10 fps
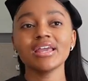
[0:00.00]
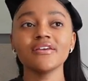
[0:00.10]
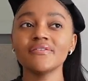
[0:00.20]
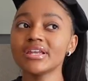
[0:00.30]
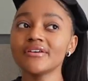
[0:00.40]

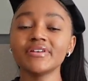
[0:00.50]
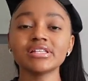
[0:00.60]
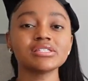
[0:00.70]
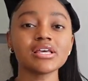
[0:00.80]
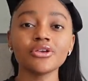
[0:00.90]
Even if,
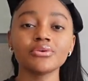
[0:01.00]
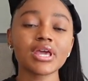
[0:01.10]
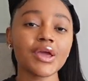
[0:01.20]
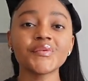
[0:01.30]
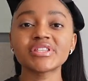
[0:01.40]
let's say, you
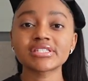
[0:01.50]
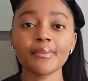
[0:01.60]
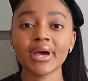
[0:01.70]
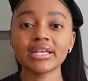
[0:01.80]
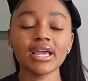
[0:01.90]
came with
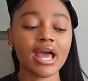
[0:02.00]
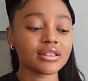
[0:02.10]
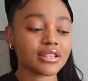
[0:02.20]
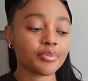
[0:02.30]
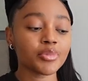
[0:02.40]
somebody
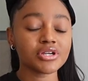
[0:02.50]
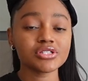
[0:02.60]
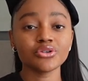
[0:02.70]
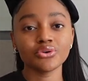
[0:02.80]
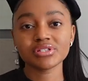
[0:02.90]
and that
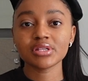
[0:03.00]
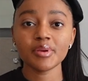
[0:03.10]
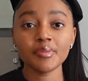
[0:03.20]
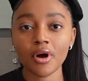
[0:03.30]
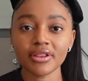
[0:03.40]
person knows the
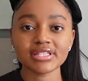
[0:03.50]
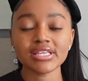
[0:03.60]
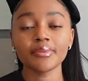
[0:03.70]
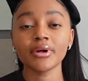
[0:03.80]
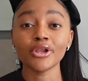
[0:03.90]
people on the
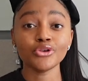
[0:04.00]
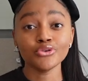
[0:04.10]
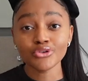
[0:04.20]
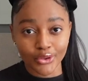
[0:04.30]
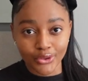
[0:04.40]
table and
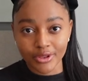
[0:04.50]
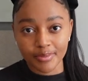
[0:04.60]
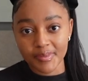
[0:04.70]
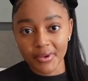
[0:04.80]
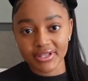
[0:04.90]
you don't know the
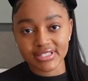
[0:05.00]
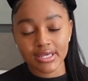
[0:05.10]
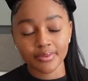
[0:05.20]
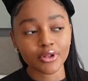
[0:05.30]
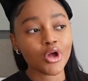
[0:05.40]
people on the
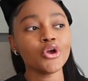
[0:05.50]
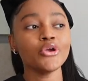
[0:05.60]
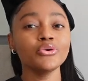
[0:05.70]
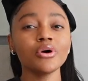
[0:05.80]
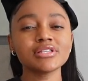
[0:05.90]
table,
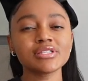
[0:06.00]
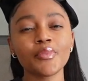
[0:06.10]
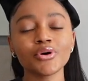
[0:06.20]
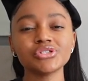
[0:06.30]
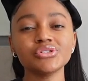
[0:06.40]
you are
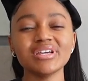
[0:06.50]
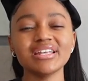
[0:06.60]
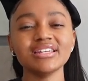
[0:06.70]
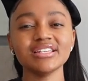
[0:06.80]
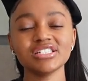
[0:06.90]
supposed to
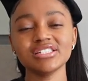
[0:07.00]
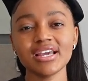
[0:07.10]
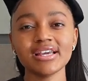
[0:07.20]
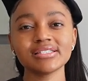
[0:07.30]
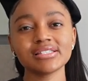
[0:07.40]

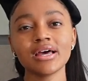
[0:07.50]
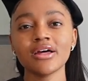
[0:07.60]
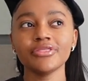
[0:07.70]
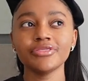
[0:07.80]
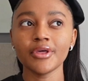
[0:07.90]
initiate
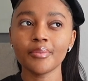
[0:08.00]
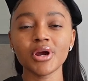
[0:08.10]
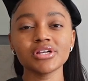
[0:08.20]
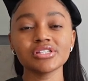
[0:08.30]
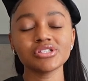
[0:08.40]
the
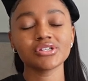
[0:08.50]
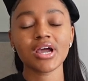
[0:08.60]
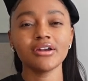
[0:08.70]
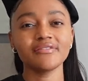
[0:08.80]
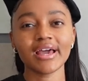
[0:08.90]
person to
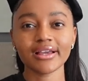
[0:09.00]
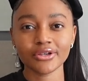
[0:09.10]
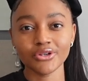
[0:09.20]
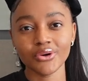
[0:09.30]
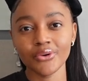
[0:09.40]
kind of
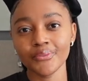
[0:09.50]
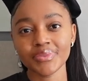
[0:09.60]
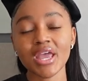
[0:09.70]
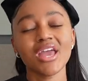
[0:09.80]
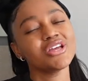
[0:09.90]
like, you
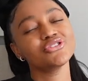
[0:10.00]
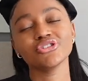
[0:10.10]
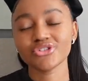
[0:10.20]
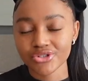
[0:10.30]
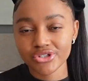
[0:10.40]
know,
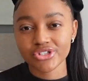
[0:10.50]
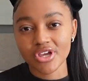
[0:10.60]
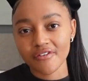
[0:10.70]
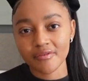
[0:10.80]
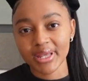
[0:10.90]
introduce you
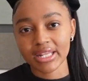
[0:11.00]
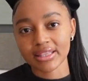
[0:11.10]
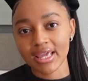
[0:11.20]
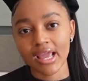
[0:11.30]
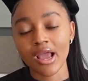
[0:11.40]
to everybody
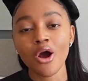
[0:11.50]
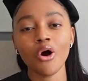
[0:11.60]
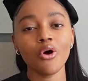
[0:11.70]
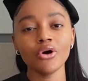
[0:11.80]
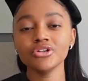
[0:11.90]
there.
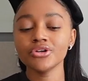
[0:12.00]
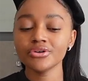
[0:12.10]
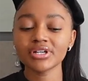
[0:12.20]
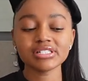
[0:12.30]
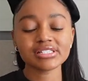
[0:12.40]
Or, you know,
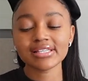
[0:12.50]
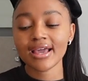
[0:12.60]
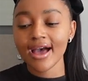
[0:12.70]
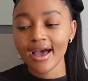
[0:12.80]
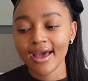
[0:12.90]
you can just say
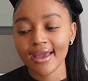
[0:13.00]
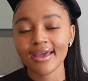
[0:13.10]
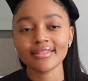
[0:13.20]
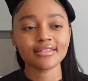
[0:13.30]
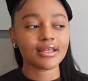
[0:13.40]
hi,
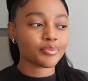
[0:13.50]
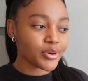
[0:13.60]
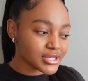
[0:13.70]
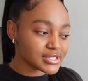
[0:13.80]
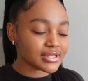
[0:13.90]
and then that
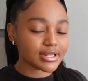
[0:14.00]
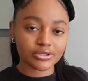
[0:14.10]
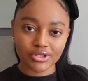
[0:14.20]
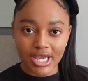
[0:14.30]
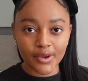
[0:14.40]
person
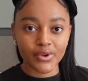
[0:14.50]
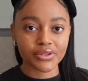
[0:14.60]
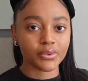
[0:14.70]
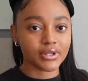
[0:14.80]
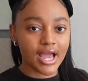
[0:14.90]
that you came
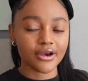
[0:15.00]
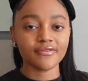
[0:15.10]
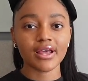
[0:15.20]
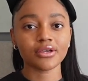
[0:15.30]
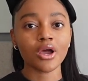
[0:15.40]
with will kind
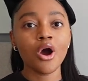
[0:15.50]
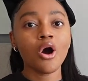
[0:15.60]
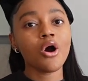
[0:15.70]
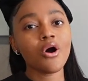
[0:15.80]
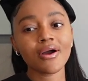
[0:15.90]
of like,
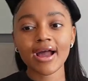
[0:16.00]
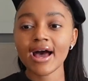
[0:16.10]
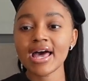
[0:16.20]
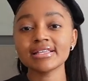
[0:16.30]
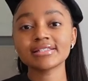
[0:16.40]
oh
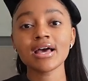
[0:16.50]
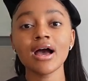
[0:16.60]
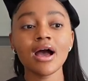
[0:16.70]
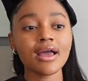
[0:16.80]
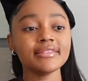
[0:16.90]
guys,
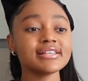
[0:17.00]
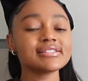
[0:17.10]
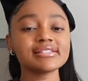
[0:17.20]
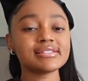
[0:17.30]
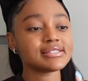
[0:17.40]
this
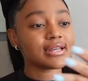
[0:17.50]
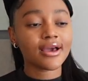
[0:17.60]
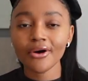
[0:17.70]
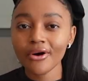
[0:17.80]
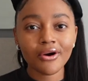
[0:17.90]
is
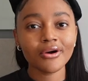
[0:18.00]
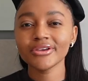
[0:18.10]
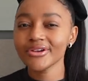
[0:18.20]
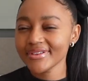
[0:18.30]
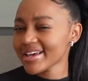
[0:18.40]
Dineo,
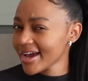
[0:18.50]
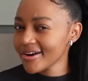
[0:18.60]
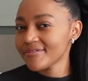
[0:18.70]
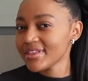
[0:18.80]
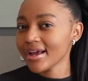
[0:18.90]
you know, that kind
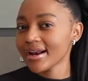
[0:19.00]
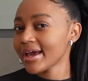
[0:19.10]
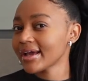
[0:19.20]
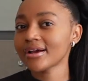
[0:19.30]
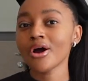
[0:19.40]
of thing.
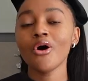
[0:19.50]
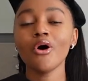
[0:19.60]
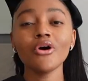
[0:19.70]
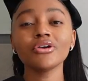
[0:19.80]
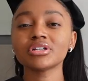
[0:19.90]
Like,
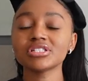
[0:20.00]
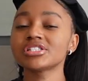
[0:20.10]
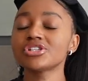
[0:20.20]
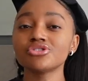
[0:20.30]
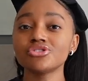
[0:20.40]
or you can
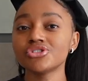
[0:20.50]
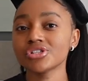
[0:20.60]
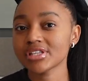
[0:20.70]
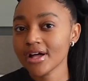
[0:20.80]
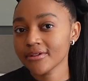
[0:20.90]
just introduce
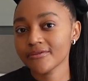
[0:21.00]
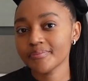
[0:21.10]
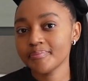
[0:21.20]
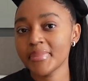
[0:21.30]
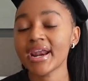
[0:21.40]
yourself.
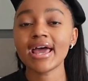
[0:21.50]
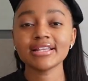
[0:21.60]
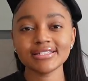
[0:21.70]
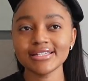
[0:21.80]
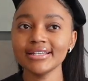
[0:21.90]
But
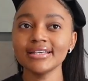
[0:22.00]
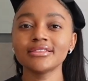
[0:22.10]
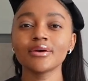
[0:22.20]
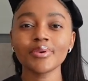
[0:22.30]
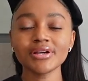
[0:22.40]
ideally,
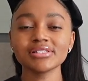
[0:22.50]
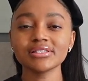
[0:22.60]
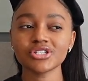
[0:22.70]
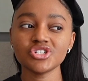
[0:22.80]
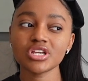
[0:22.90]
the
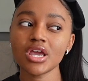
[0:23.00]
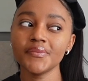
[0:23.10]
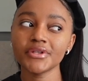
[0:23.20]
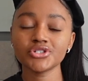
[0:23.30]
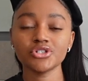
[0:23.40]
person that you came
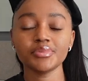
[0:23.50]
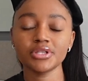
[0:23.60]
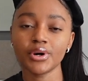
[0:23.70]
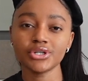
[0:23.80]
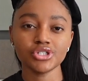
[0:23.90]
with should be
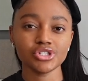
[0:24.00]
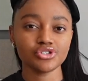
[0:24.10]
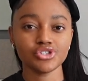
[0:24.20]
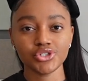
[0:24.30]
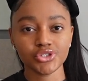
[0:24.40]
the one to
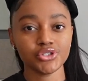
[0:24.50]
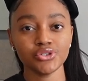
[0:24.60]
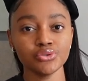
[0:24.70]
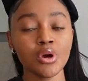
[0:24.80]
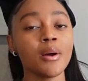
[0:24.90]
introduce
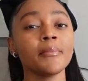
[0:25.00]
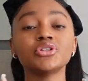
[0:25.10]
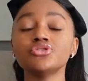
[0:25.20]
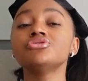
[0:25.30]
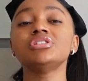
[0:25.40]
you,
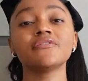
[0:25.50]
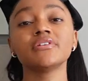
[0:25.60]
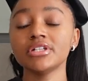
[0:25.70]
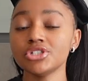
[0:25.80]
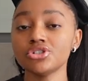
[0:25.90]
but you
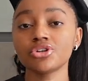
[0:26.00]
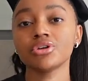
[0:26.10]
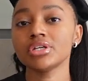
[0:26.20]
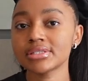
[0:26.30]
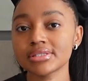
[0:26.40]
definitely should
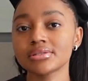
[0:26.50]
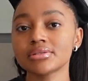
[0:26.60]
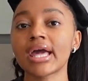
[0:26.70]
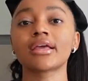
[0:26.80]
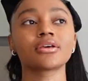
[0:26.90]
greet.
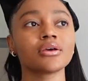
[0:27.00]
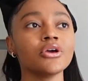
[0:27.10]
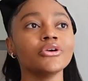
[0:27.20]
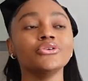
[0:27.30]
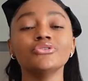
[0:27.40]
Like,
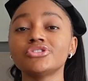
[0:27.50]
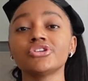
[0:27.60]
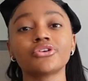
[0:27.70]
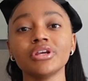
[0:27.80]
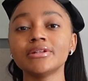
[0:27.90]
you
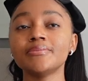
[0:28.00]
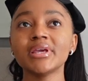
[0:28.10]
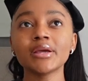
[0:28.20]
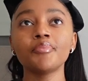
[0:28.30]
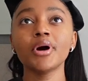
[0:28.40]
should be.
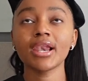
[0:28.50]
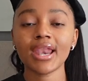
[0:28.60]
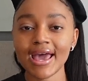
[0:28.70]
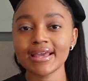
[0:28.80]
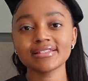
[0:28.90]
Being
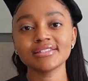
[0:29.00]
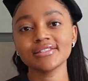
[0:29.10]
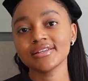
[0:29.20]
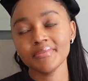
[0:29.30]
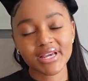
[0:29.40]
polite
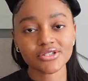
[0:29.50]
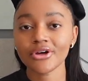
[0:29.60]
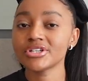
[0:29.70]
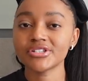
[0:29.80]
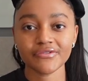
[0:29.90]
makes
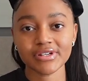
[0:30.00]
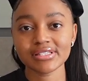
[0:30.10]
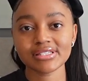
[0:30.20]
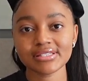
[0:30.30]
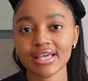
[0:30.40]
all the
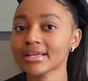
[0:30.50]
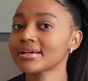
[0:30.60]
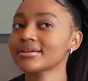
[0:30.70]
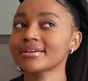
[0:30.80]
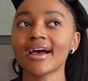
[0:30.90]
difference.
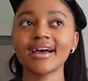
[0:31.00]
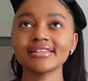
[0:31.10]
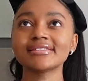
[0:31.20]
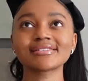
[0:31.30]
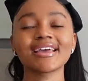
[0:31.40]
Like,
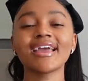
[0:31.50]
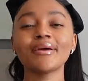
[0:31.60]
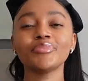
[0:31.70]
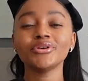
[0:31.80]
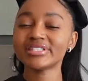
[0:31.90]
guys,
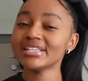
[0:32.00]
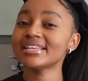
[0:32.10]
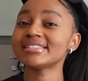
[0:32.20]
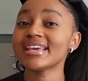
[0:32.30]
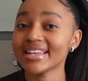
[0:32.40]
beauty
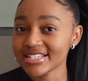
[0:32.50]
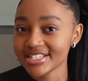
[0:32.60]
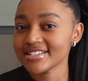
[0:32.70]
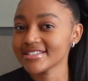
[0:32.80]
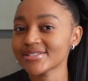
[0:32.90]
is
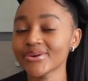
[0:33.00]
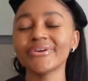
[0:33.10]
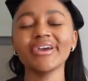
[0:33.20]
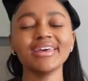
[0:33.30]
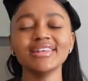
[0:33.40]
energy. So
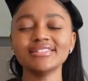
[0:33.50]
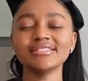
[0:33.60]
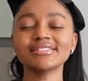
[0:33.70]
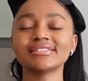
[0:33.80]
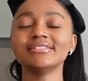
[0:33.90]
your
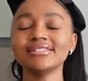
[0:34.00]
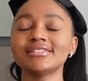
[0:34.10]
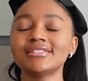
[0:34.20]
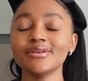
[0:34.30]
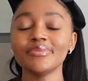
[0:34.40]
energy just
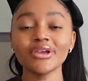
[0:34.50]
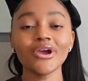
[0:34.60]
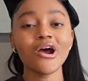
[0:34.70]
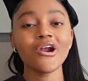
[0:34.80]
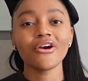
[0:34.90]
needs to
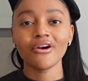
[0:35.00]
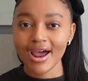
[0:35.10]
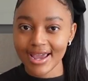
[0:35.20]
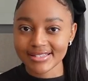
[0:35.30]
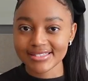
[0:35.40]
be
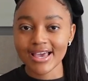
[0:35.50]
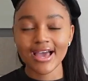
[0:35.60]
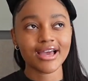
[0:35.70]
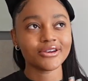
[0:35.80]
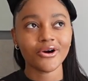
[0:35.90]
right
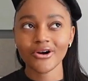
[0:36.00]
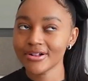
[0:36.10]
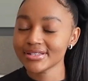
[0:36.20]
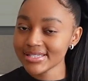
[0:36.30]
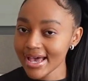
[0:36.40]
at
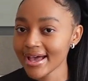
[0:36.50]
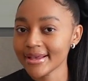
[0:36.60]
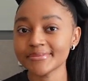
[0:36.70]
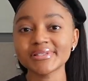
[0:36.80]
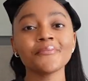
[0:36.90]
all
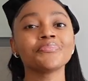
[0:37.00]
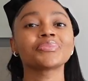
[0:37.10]
times.